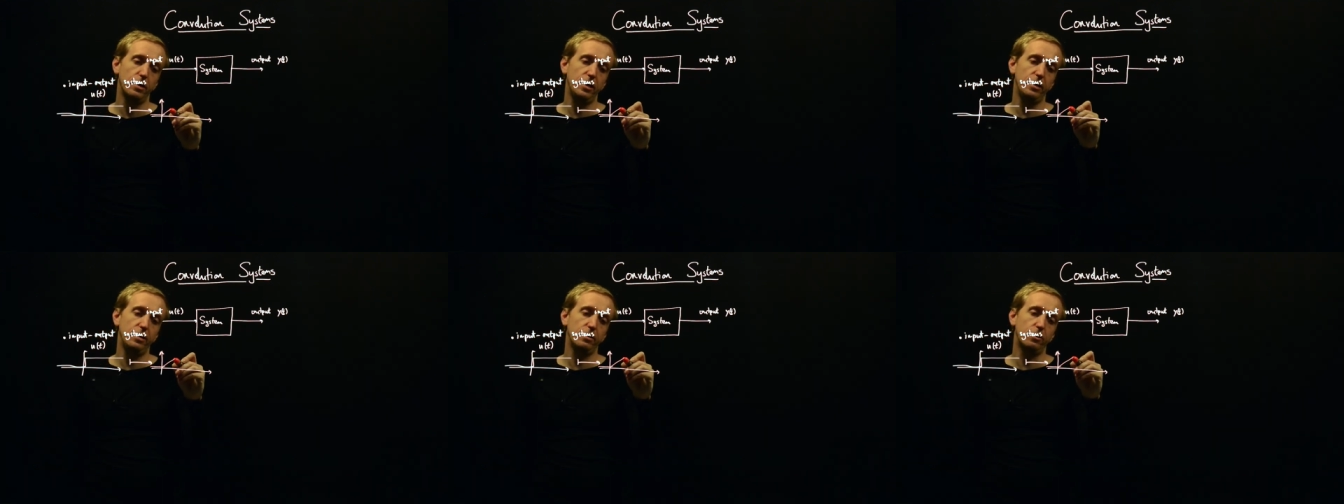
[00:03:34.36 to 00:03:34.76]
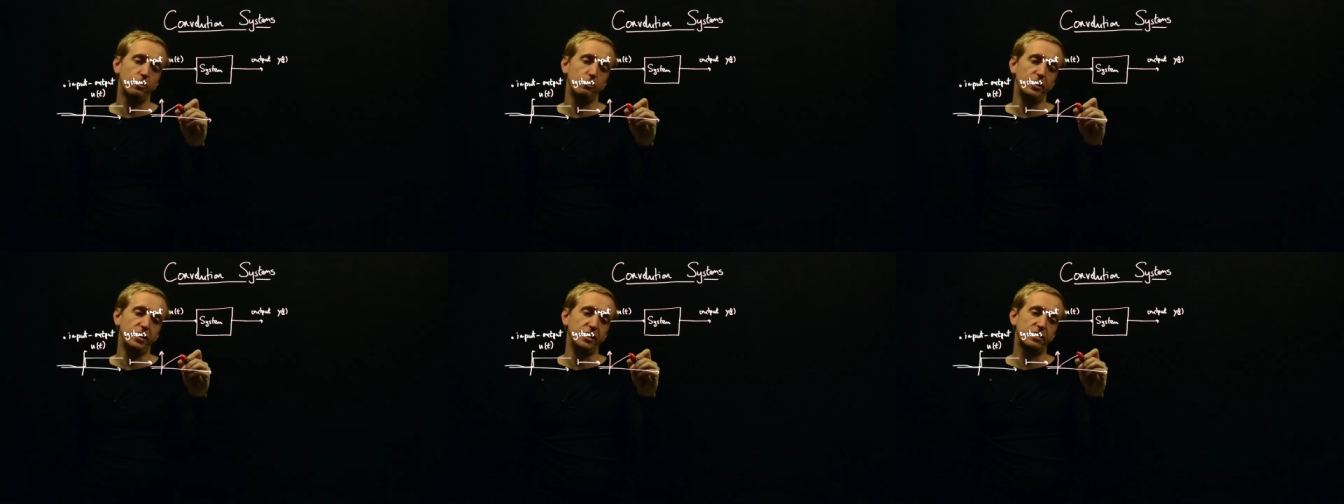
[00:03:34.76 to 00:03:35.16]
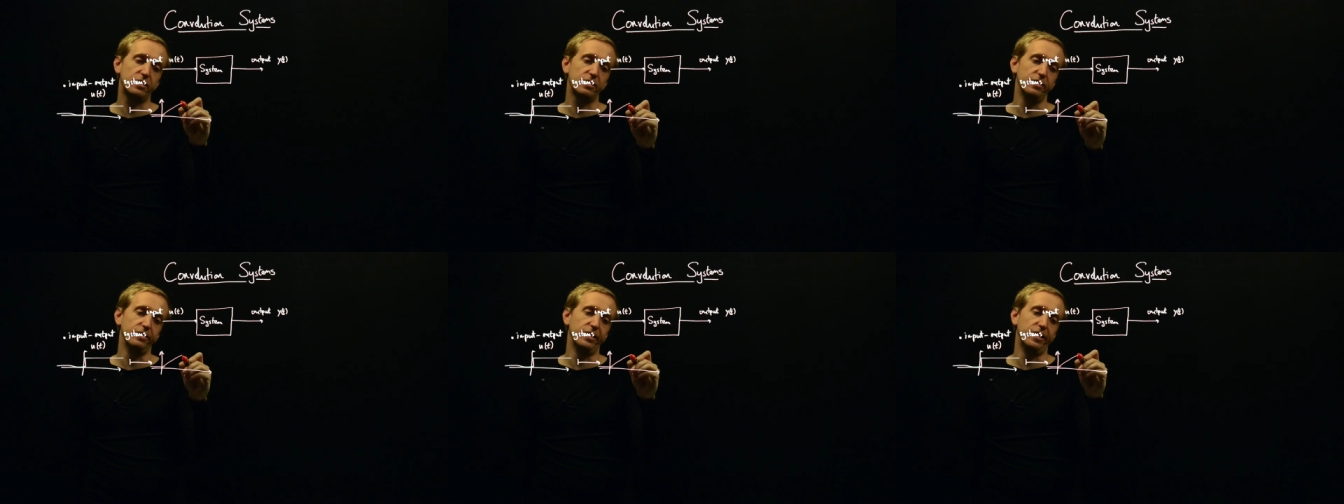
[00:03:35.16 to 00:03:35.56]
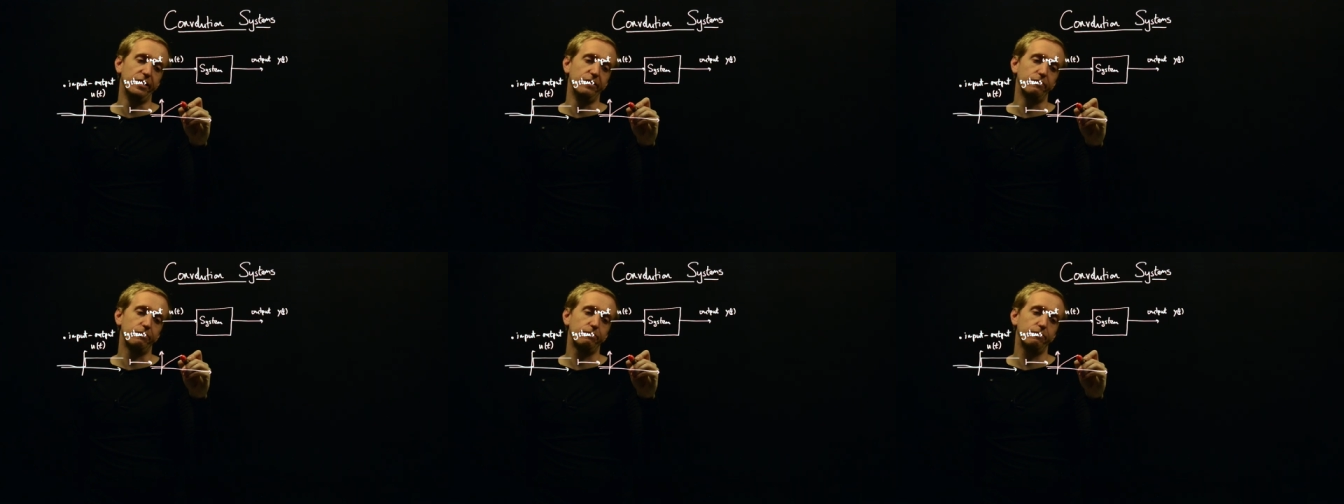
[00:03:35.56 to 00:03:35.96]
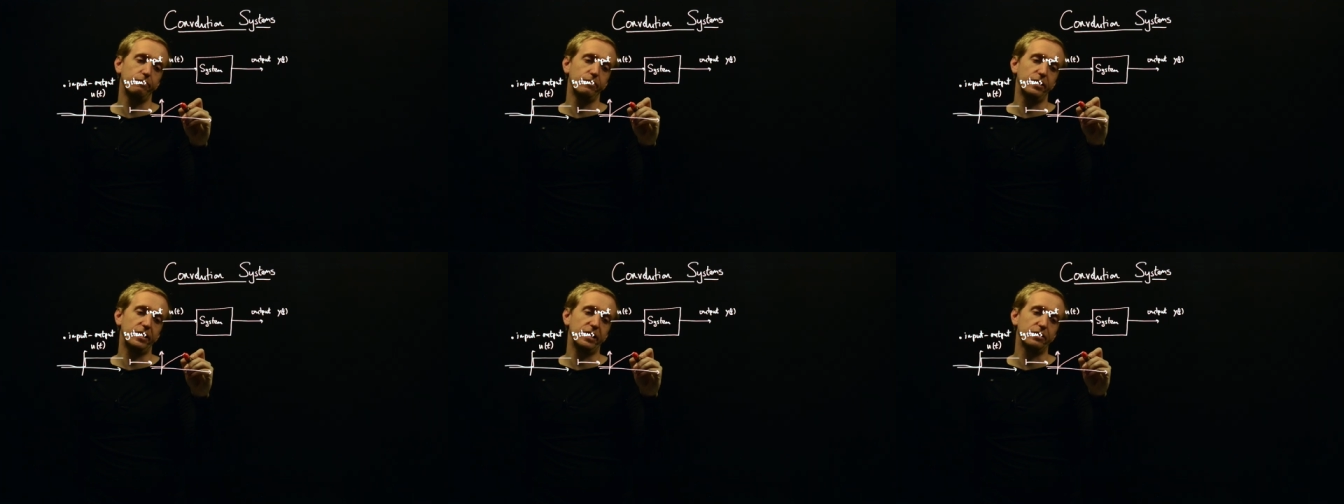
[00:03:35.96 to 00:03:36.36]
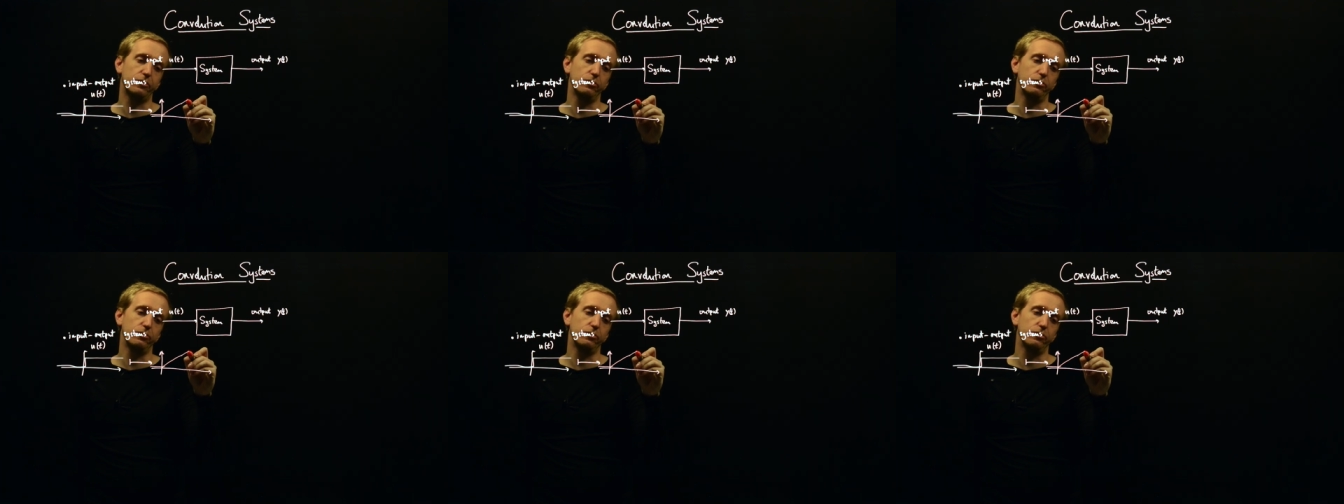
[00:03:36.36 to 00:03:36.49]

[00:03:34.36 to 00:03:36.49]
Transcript: increase and then it gets